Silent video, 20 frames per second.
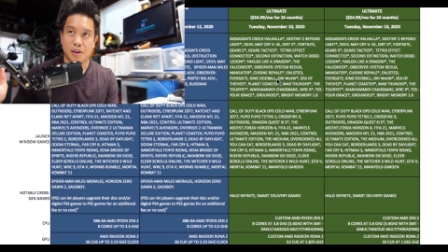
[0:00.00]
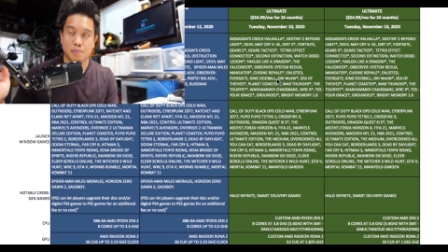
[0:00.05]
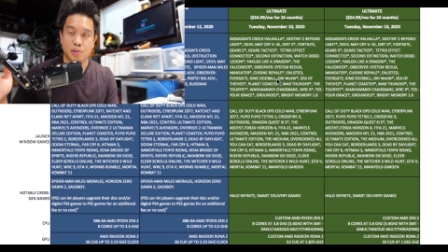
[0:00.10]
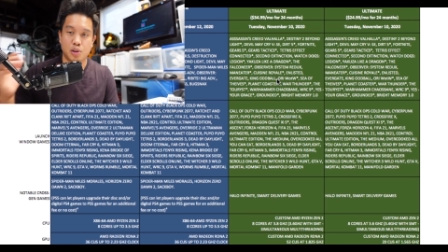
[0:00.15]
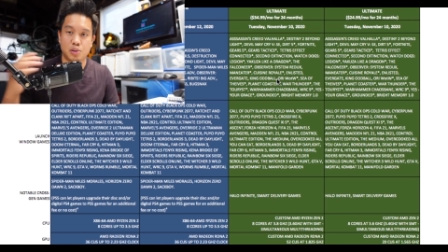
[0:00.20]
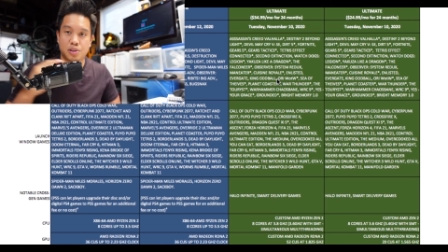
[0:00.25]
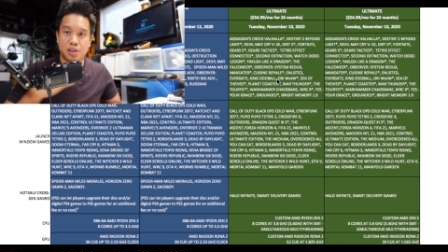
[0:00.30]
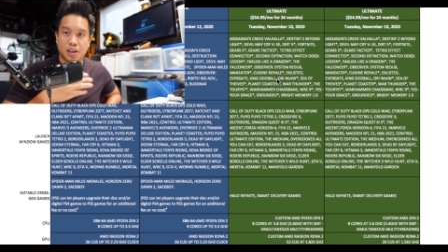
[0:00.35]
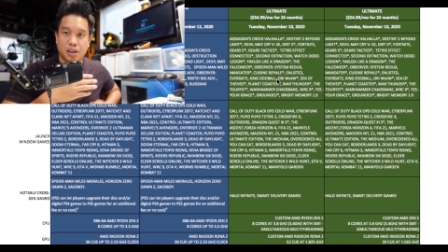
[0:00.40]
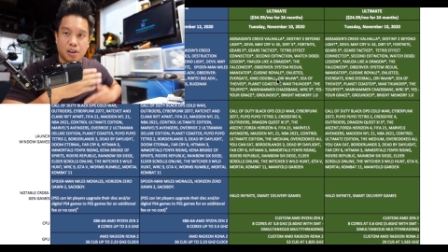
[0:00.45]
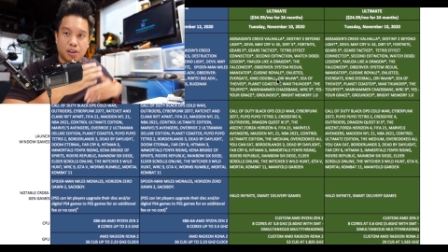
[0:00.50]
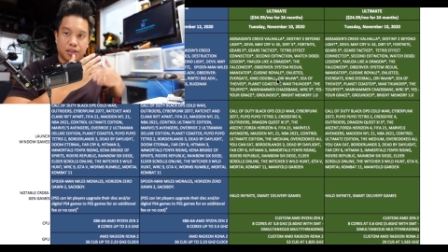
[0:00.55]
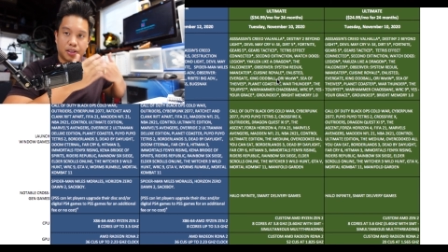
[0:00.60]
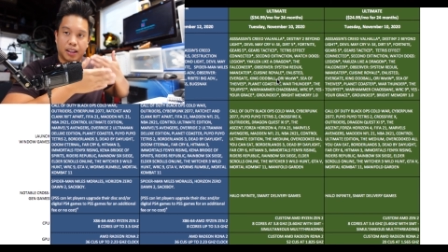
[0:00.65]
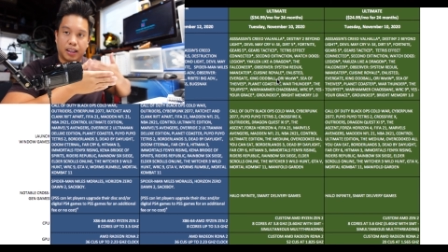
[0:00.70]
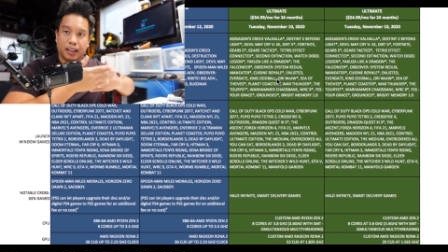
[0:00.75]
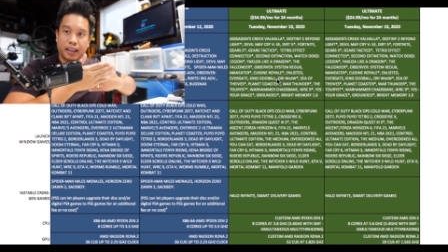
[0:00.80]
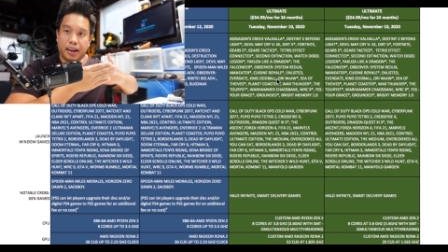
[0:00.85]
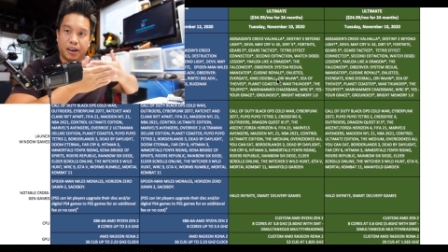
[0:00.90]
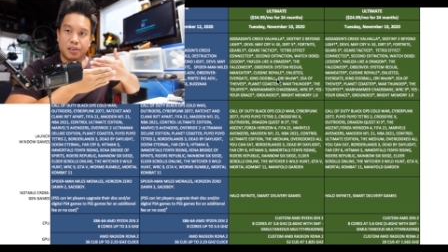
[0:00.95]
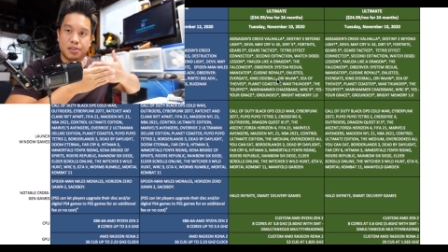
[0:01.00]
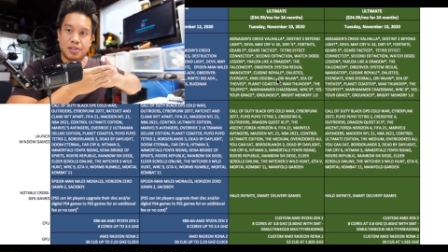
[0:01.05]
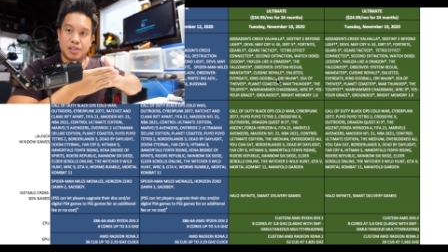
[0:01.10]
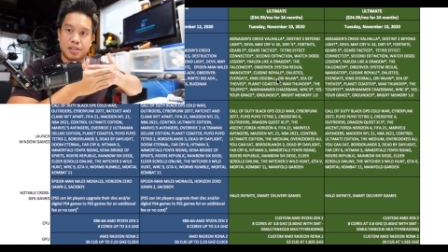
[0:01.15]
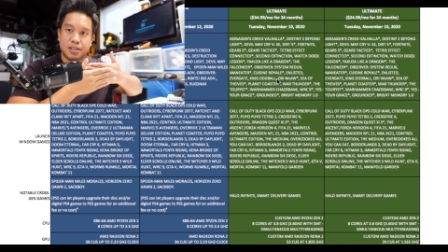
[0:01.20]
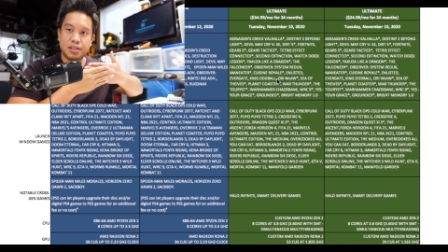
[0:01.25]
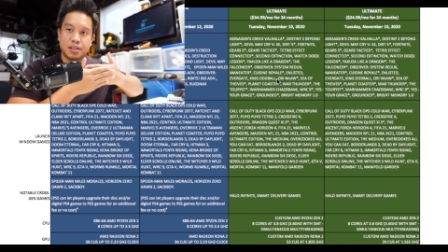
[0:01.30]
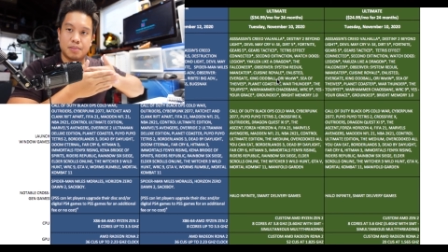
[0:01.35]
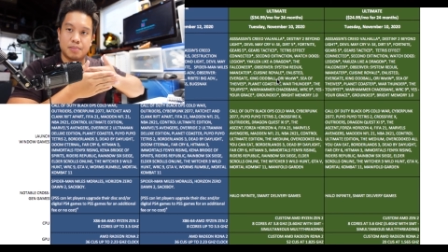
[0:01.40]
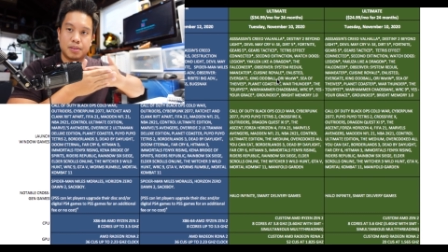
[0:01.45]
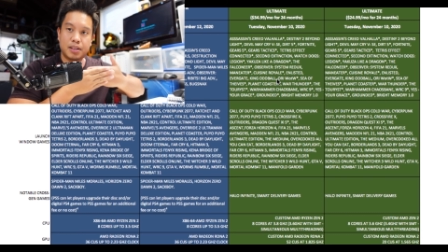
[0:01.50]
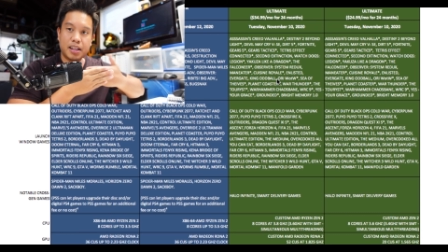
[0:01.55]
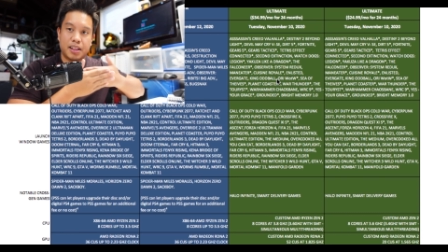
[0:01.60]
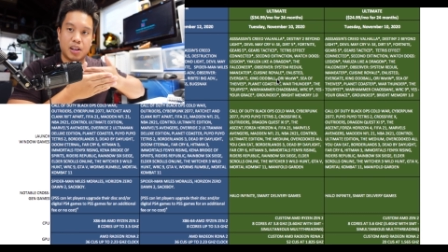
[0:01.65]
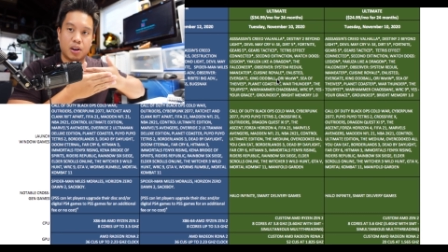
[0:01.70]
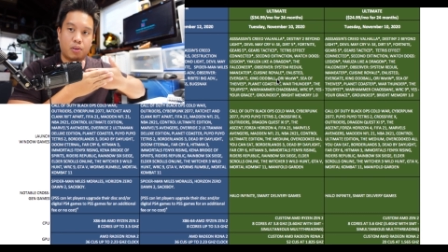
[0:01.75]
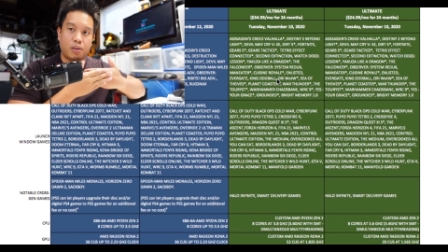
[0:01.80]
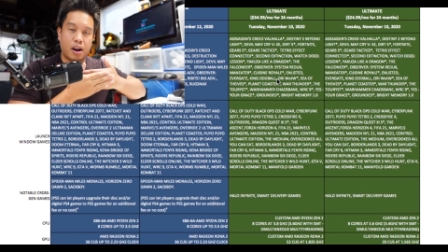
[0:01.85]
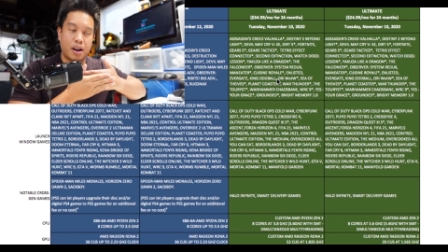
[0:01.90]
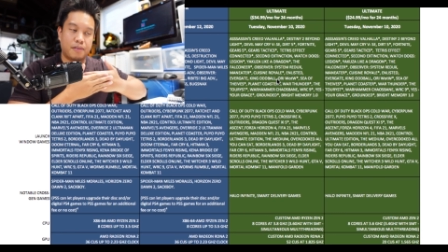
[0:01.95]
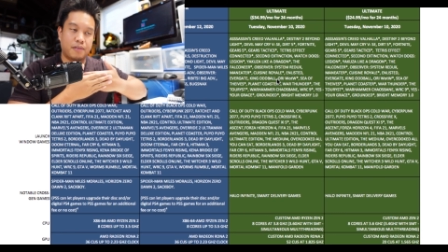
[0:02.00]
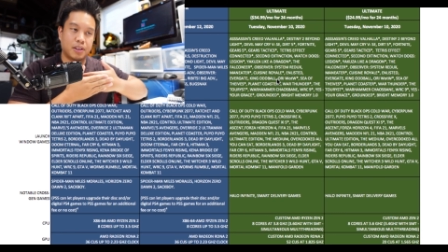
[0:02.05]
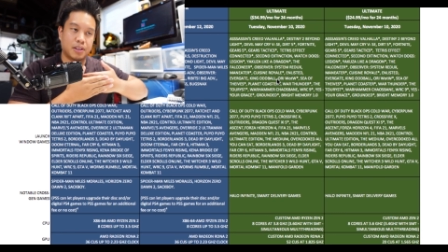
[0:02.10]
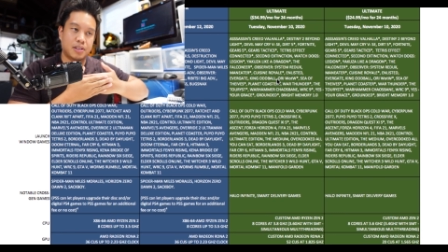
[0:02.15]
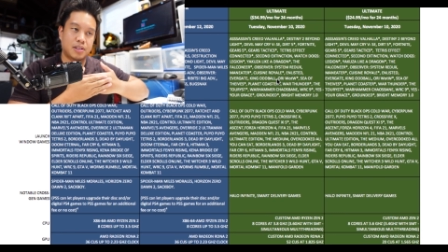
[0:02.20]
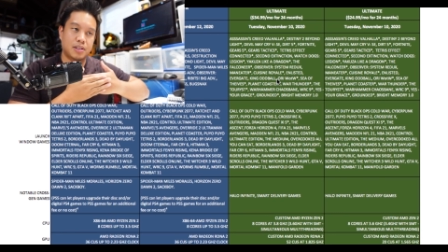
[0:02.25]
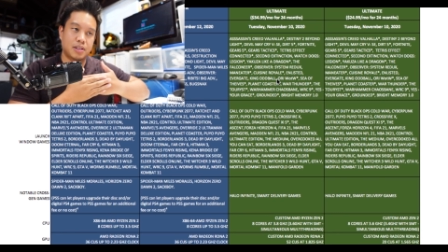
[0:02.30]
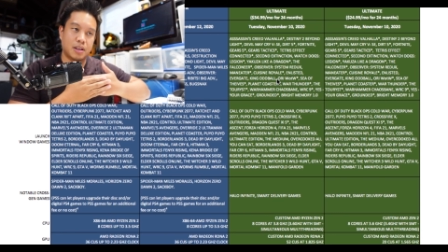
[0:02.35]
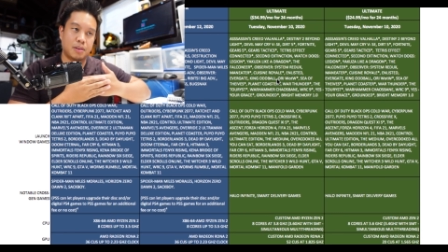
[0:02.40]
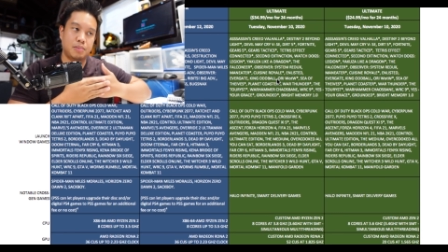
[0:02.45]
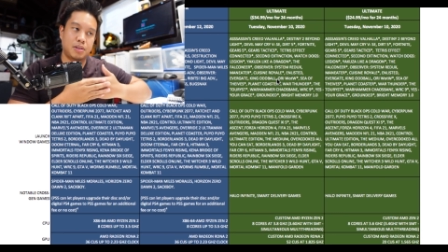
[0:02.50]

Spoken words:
using the layer system that the graphics